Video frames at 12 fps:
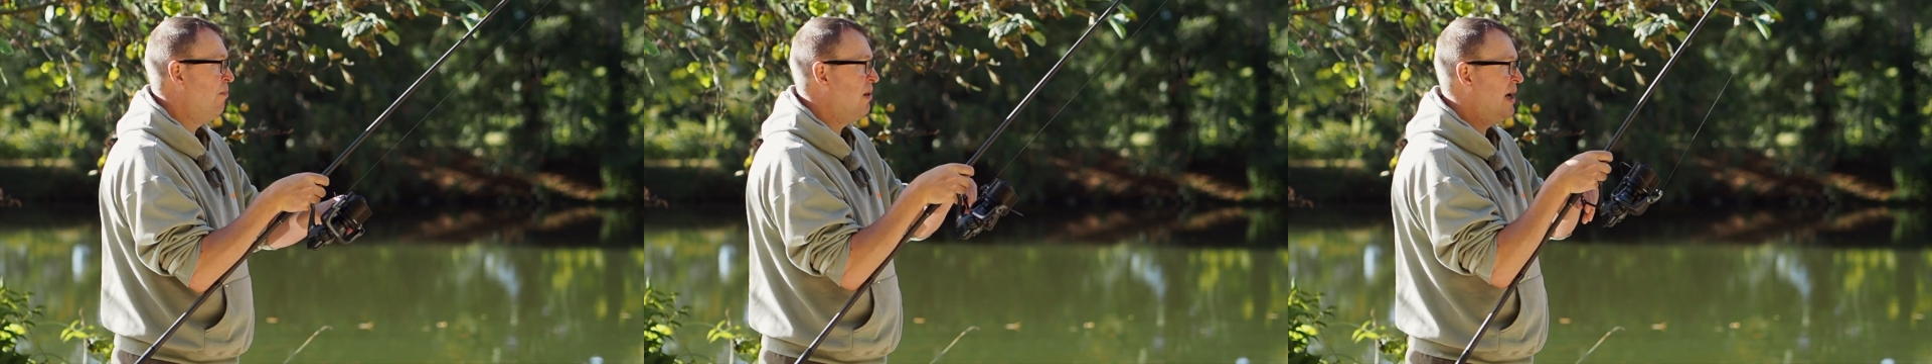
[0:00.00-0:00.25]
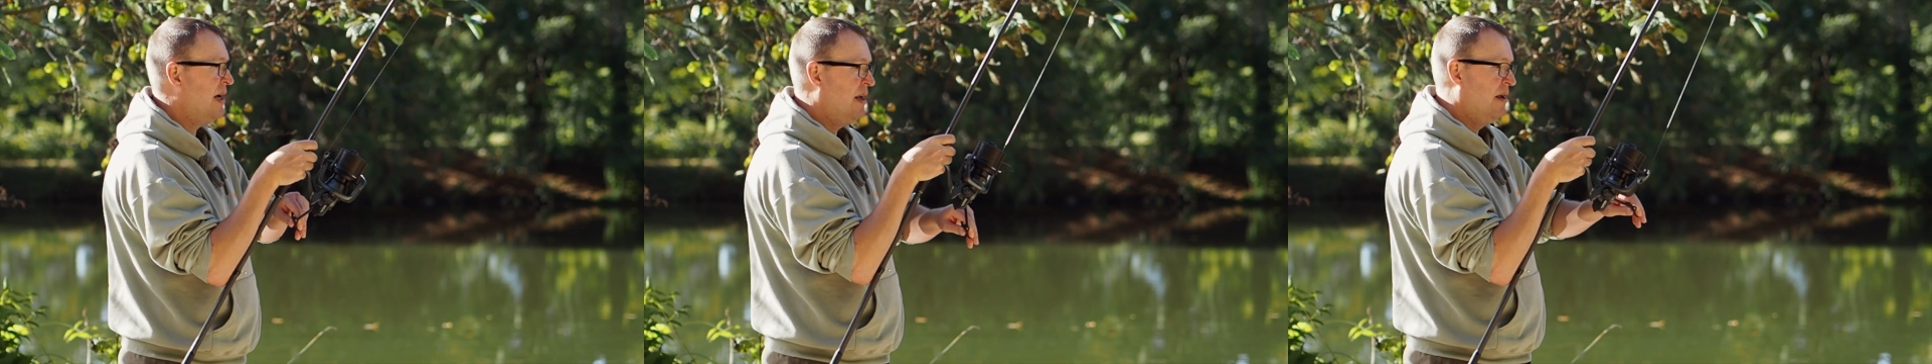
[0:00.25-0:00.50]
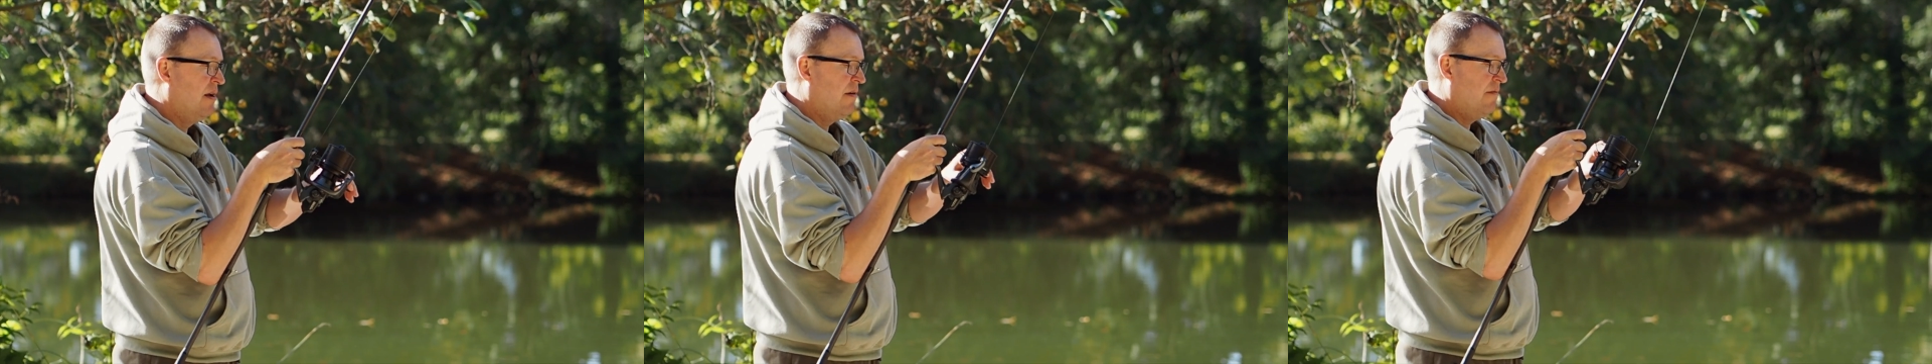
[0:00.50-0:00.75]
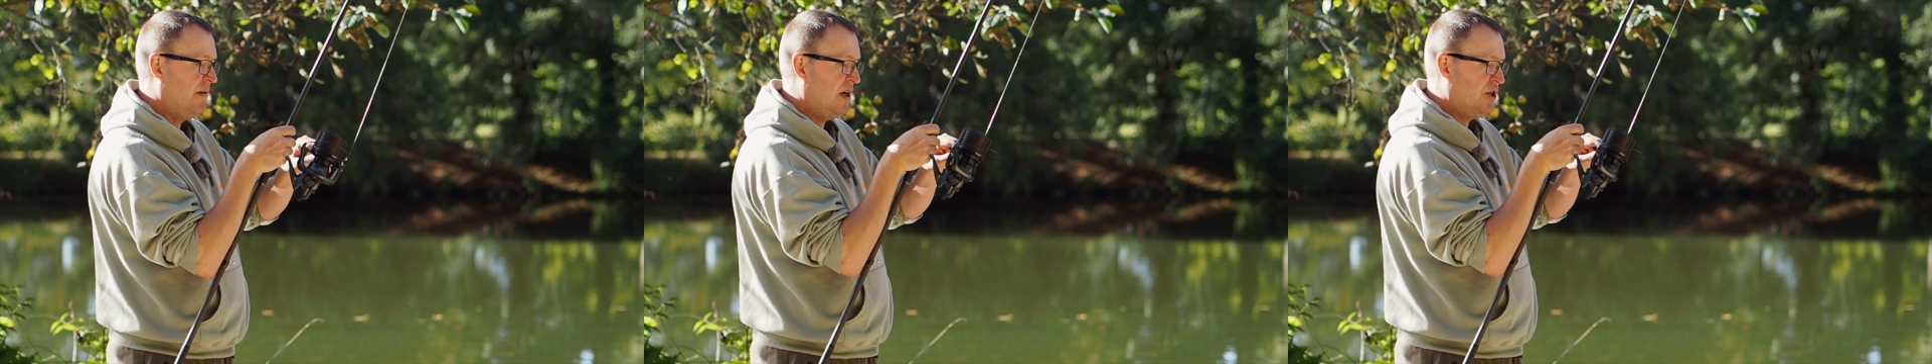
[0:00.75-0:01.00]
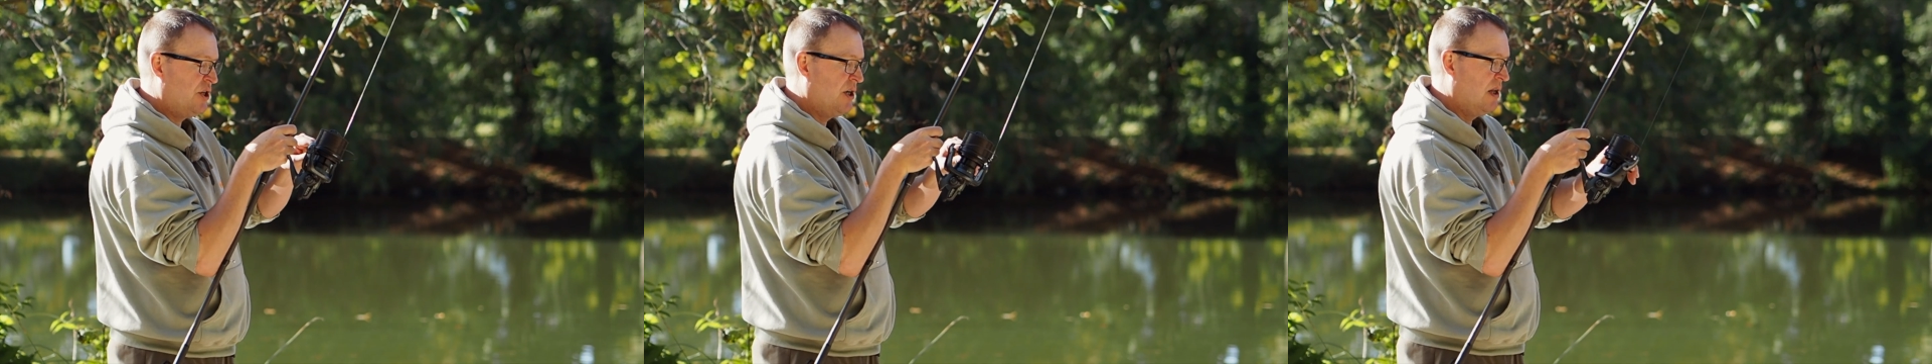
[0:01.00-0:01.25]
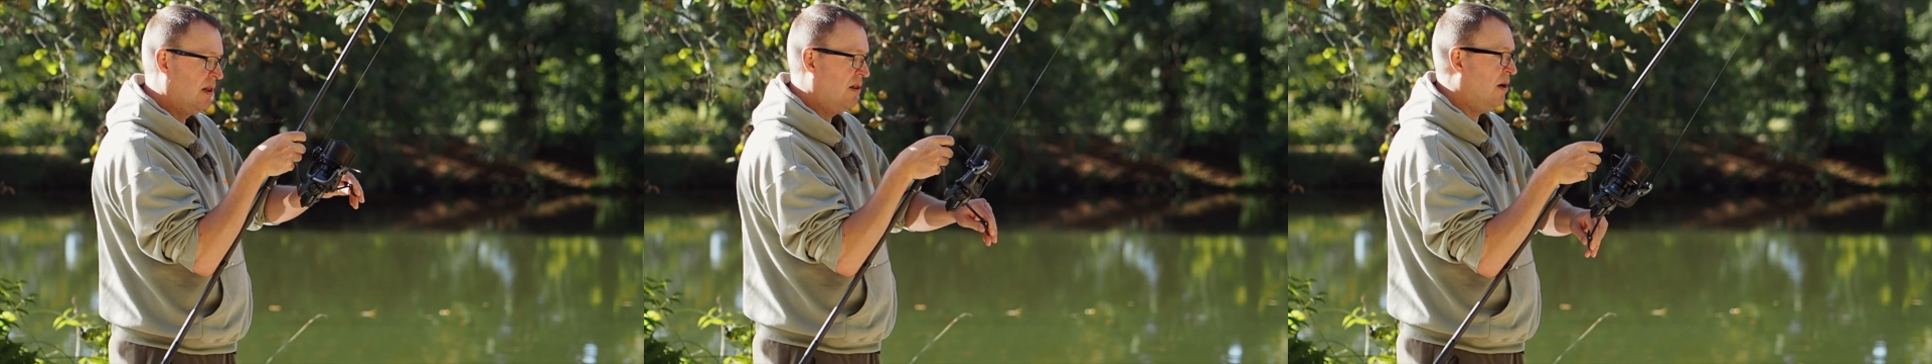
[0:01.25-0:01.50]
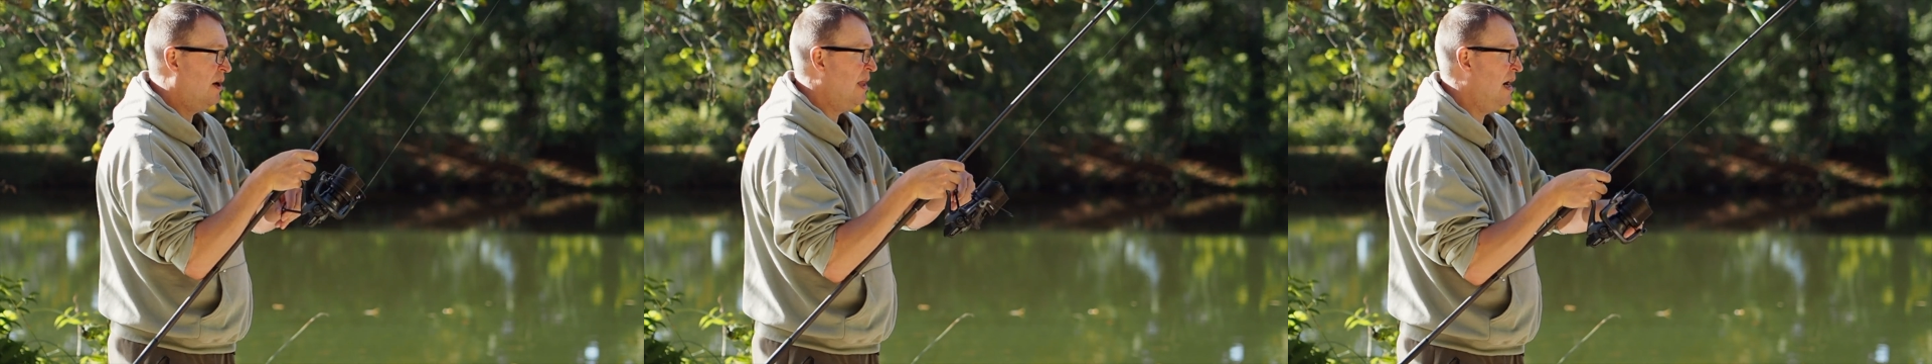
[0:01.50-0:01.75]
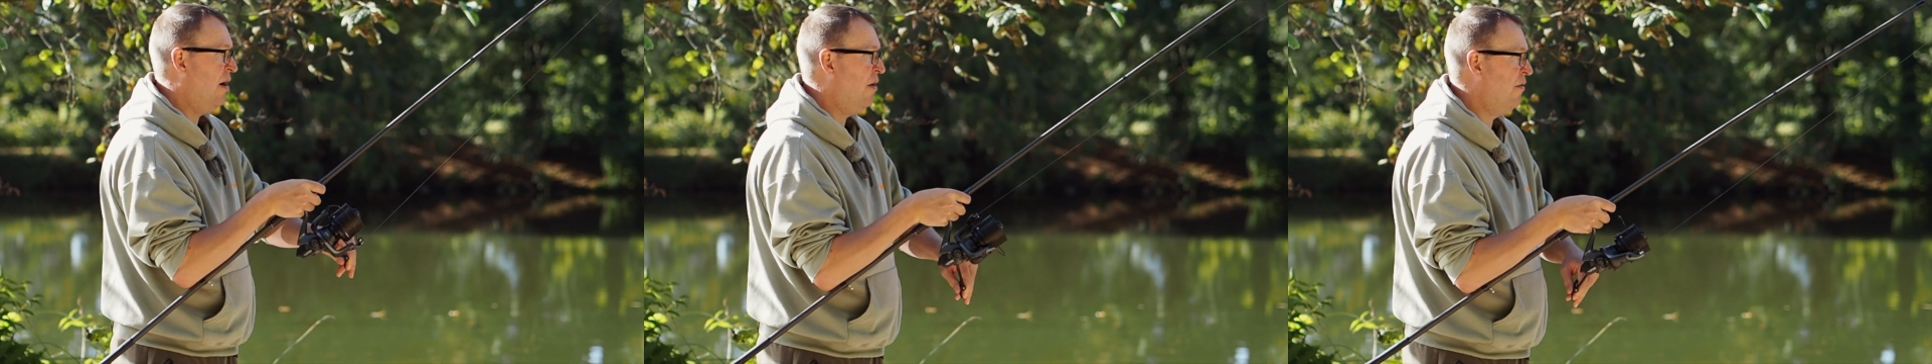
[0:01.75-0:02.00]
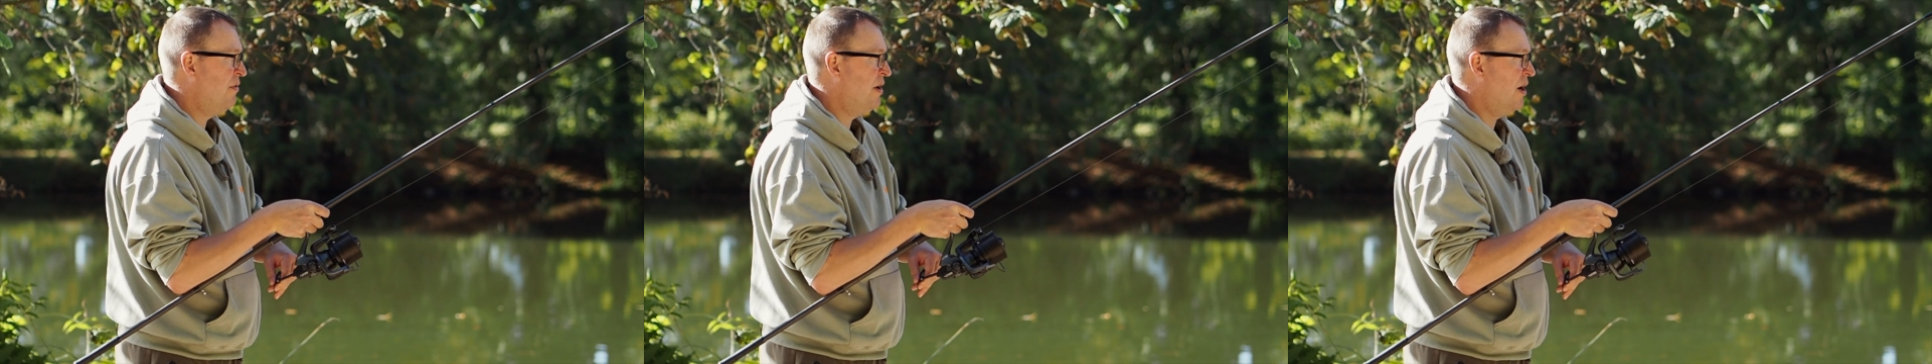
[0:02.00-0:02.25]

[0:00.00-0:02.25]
play fish like that off the